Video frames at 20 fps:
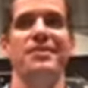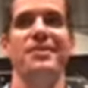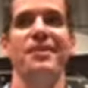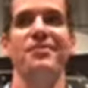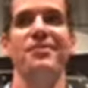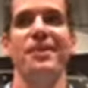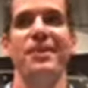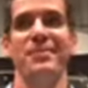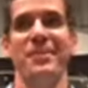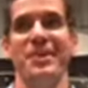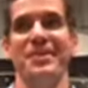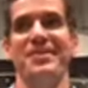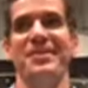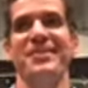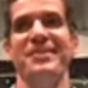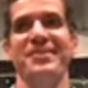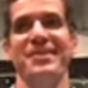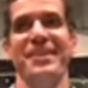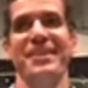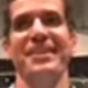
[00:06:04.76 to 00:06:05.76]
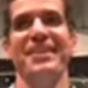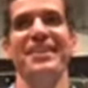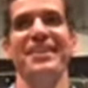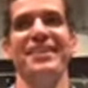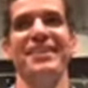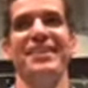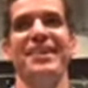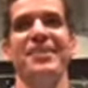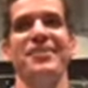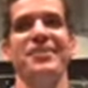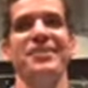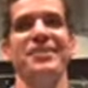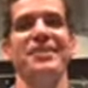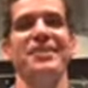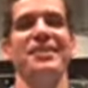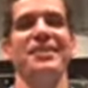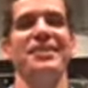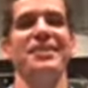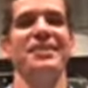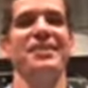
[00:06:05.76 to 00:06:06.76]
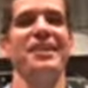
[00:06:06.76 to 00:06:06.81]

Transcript: I find myself saying that a lot with Enoch.